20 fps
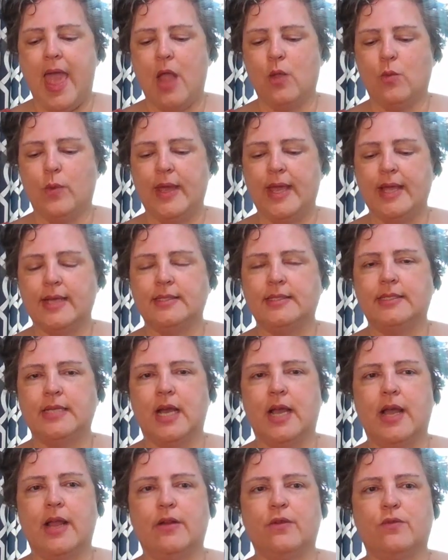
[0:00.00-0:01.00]
and we had
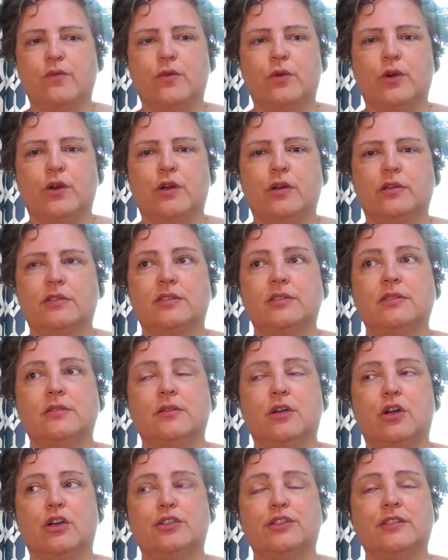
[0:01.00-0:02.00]
done for
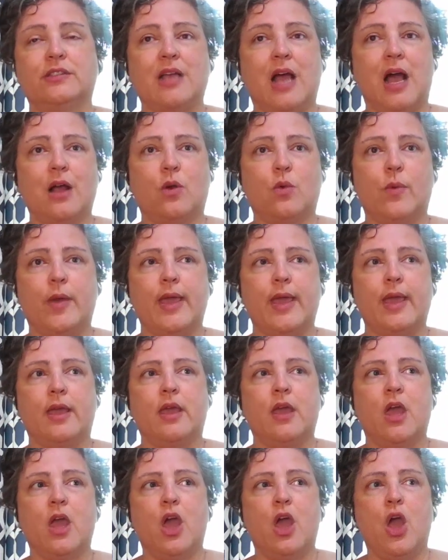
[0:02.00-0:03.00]
her sock
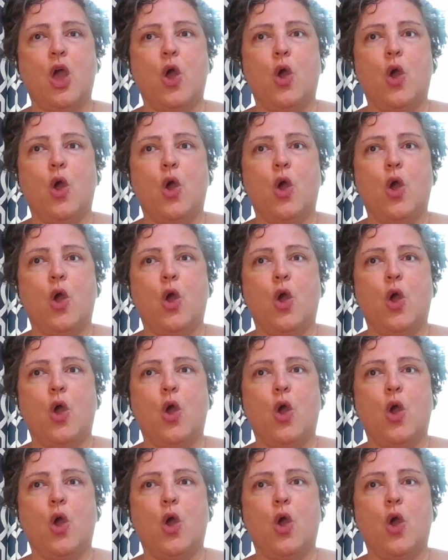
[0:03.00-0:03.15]
week.